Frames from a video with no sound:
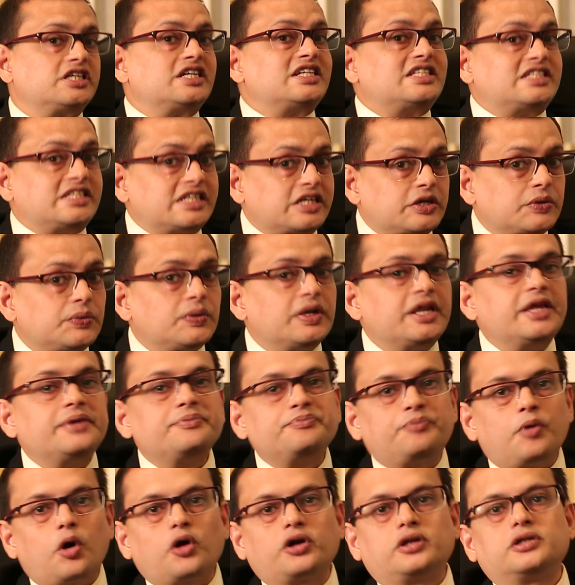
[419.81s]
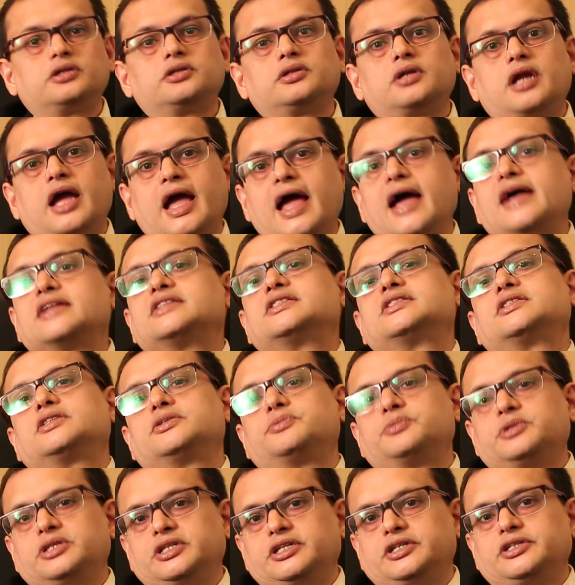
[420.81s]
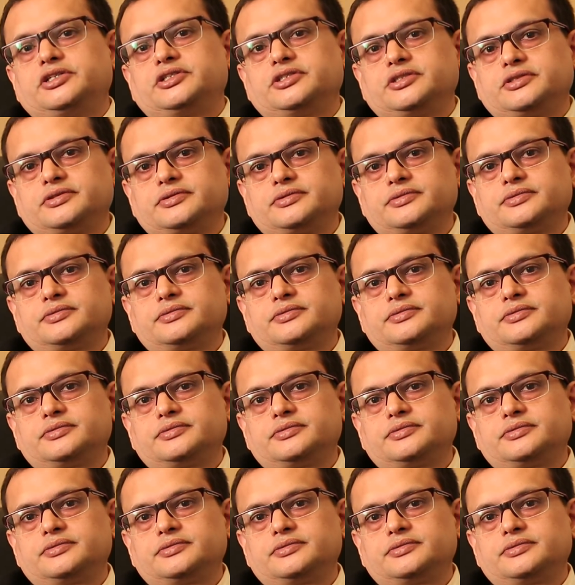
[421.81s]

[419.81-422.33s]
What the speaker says: is equally important as termination.